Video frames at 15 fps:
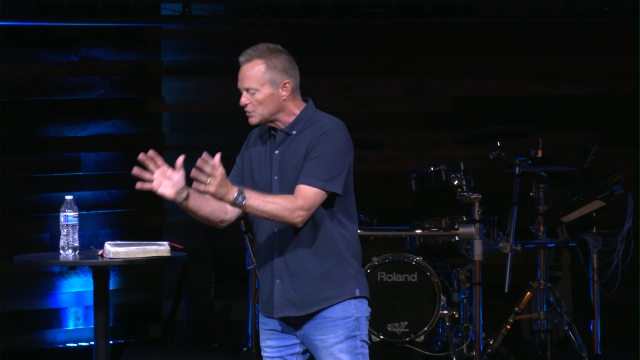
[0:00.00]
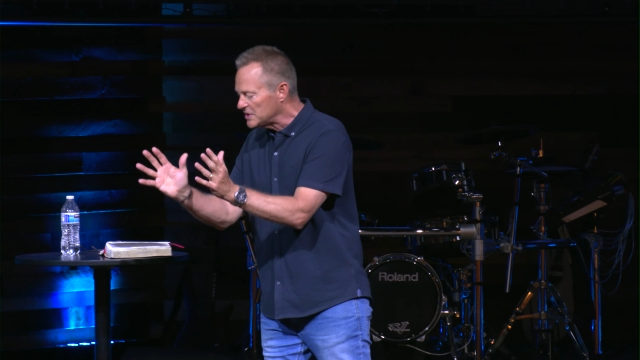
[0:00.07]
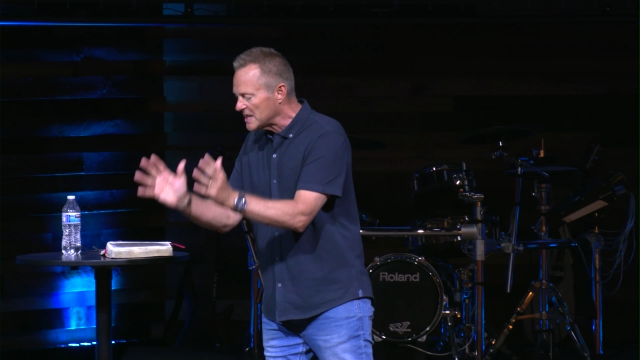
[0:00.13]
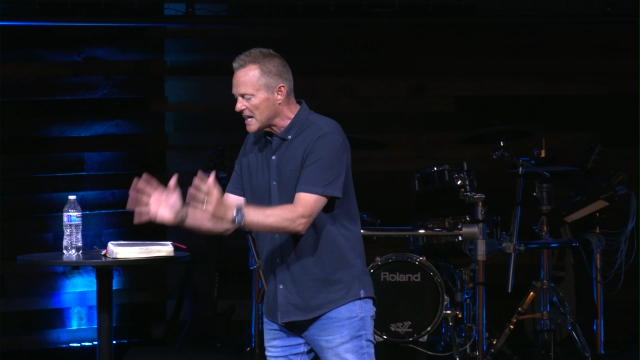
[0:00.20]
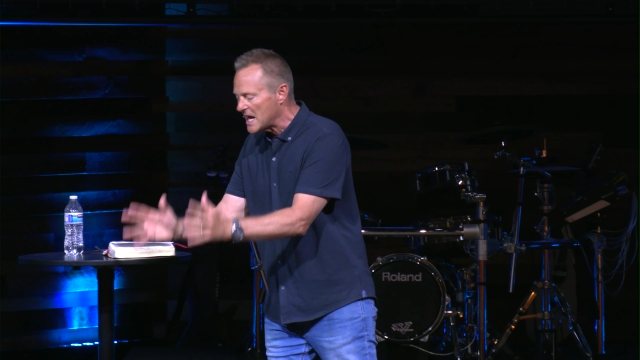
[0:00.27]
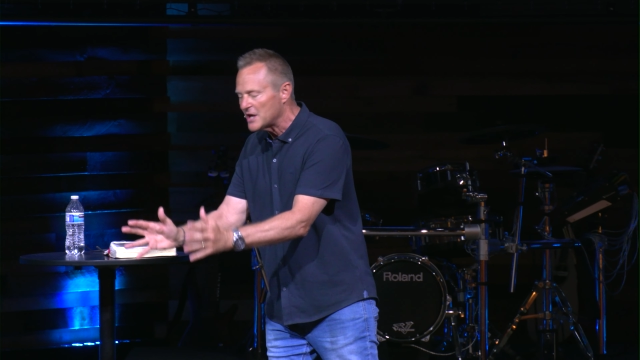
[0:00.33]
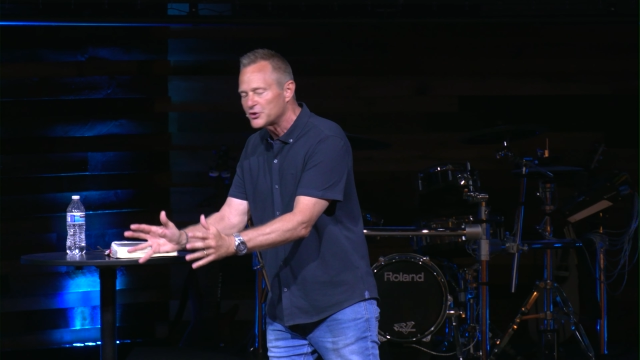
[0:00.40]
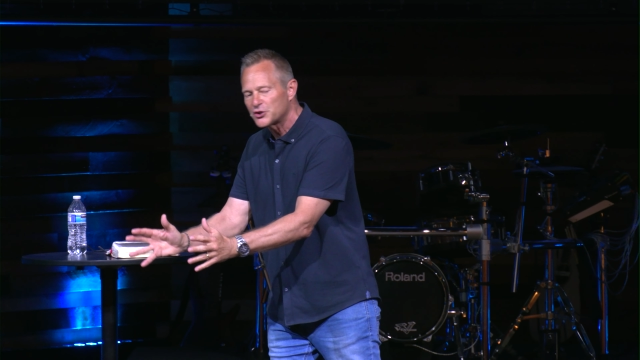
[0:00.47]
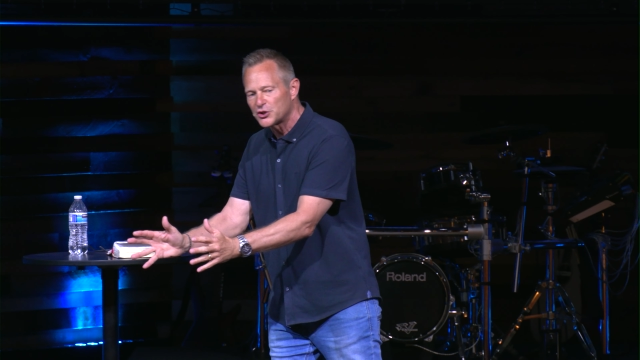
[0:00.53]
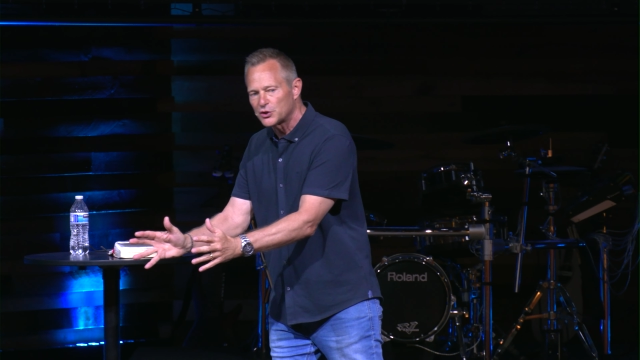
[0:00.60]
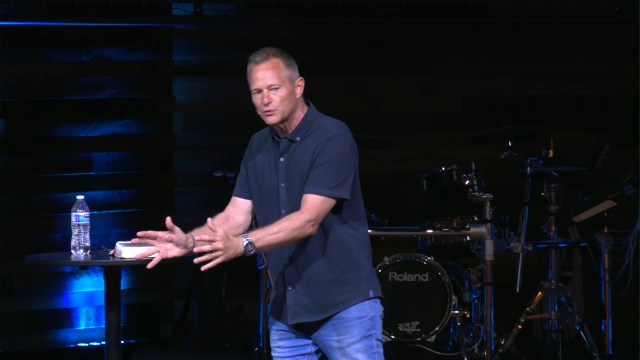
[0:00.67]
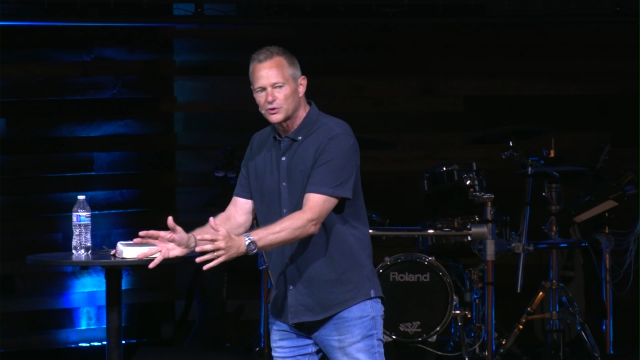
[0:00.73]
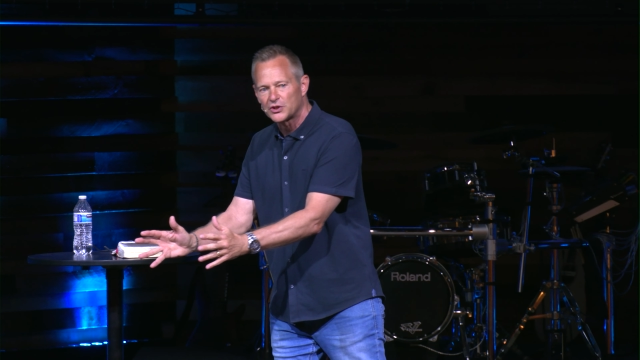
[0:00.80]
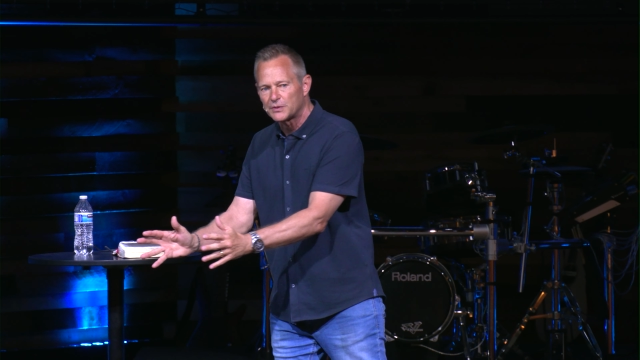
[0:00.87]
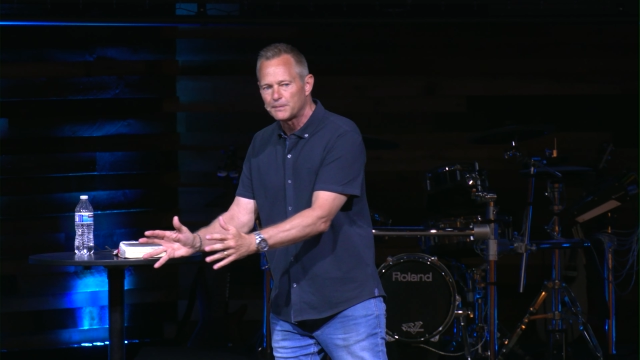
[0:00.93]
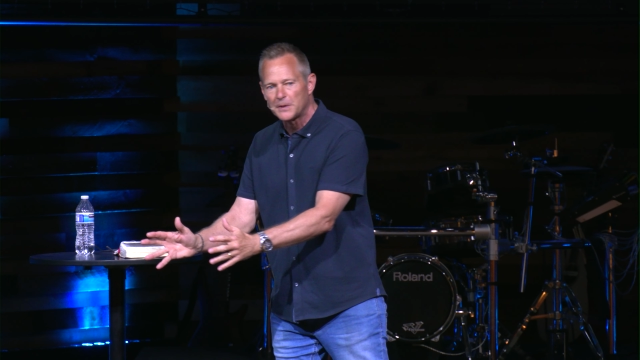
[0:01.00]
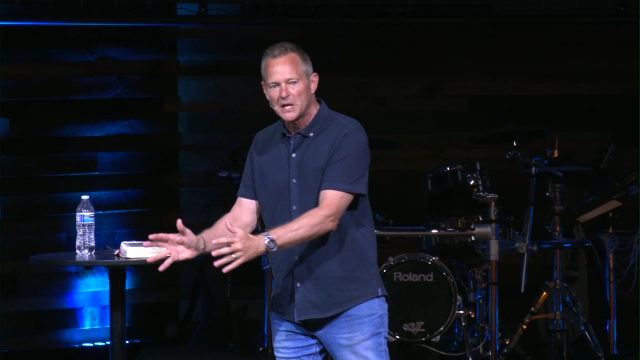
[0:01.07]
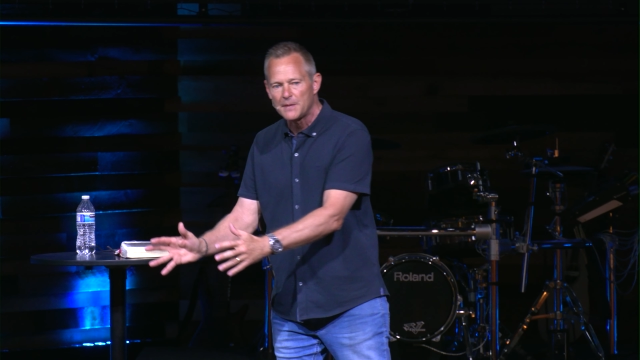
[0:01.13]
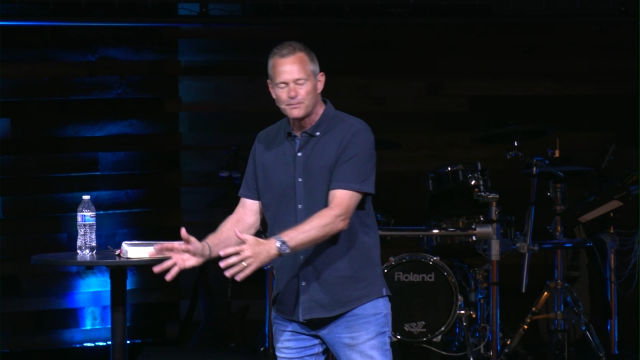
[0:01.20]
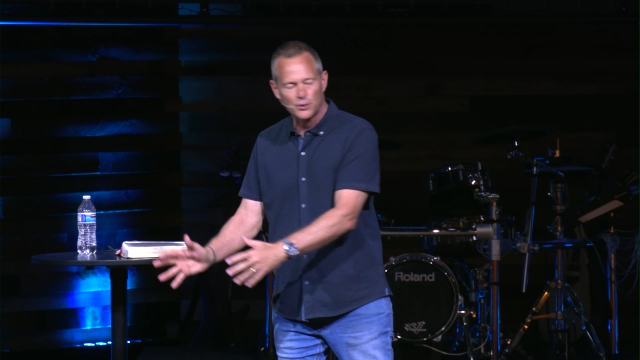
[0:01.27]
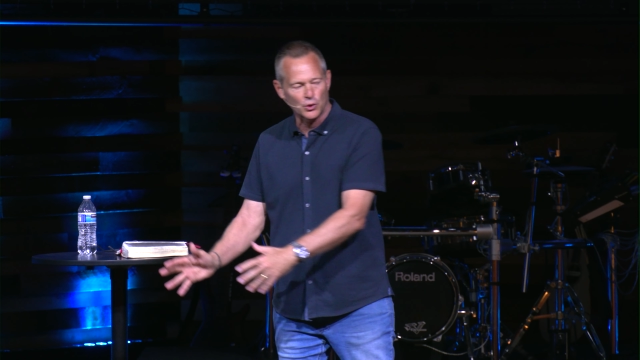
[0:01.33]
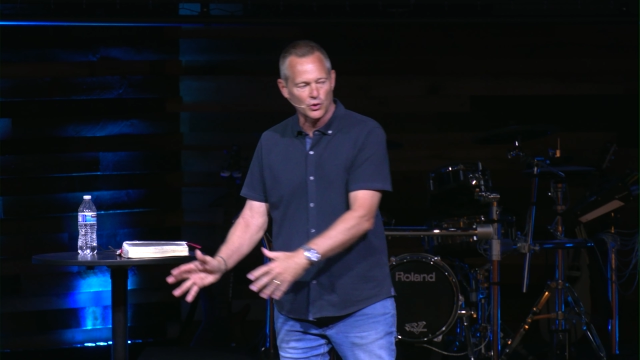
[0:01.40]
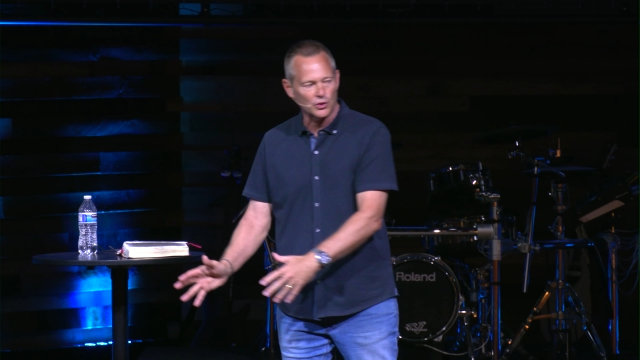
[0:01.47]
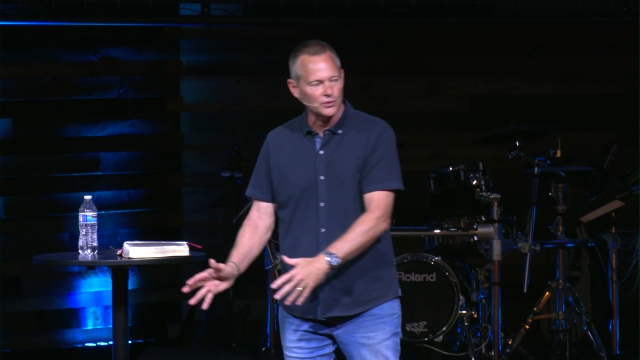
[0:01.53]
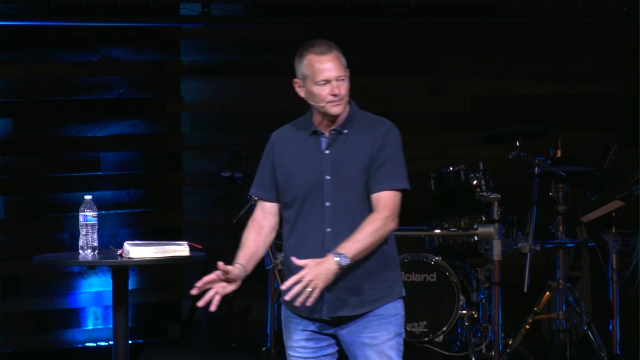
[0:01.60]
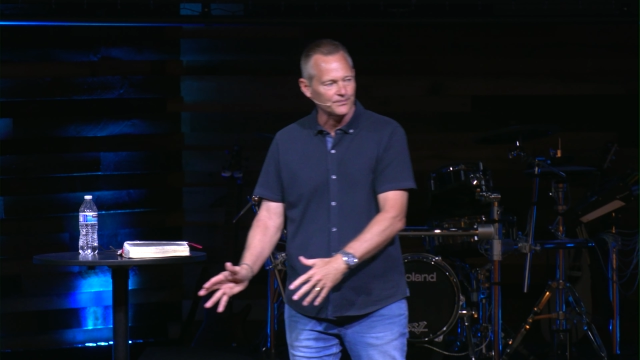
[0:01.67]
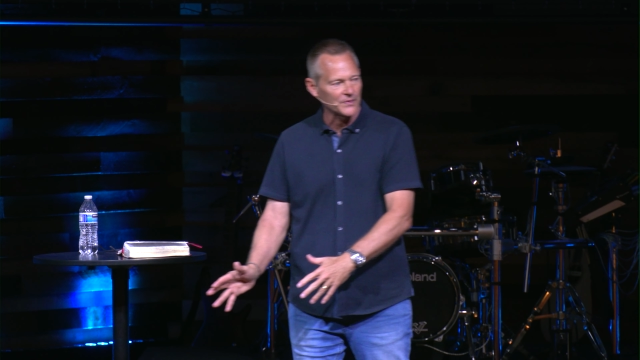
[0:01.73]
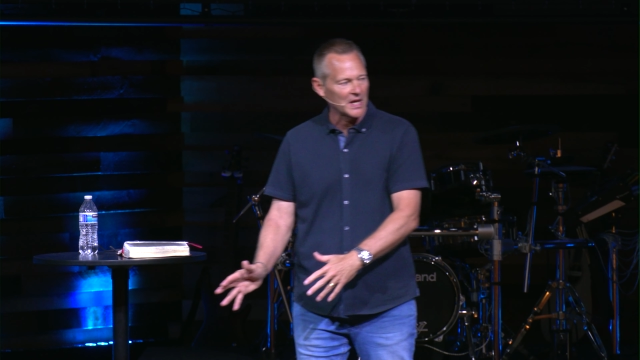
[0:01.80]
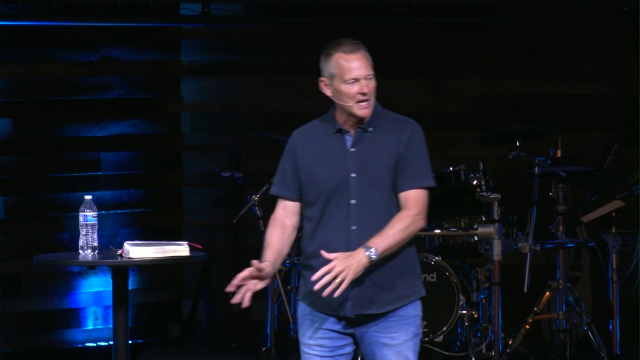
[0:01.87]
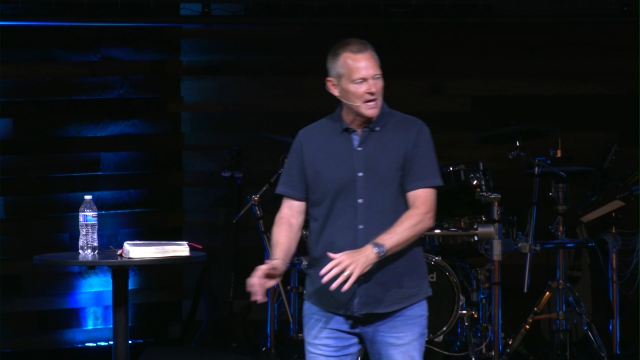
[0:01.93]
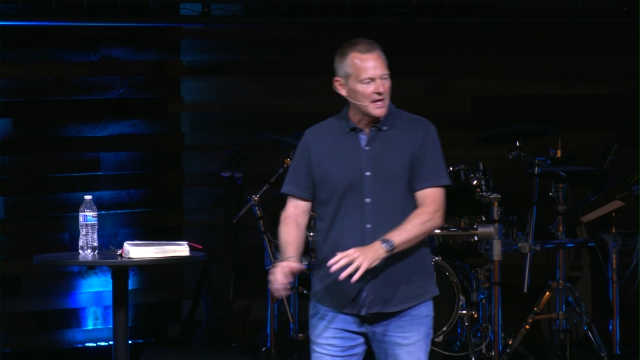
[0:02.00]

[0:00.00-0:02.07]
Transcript: non Jewish people